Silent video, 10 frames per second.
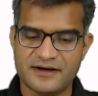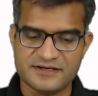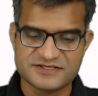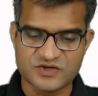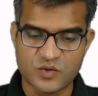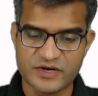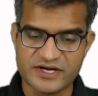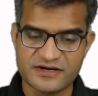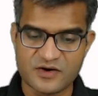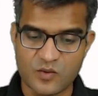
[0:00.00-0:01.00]
score
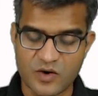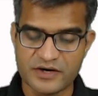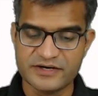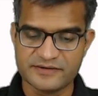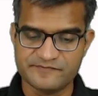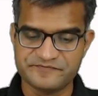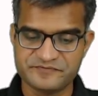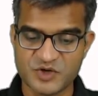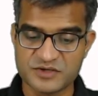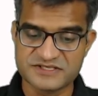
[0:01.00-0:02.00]
in quant,
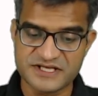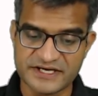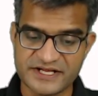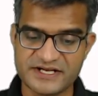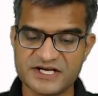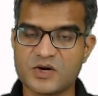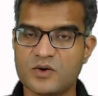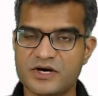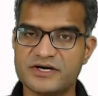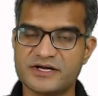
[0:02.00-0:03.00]
because 13 in
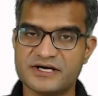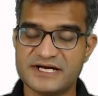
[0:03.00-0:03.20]
quant,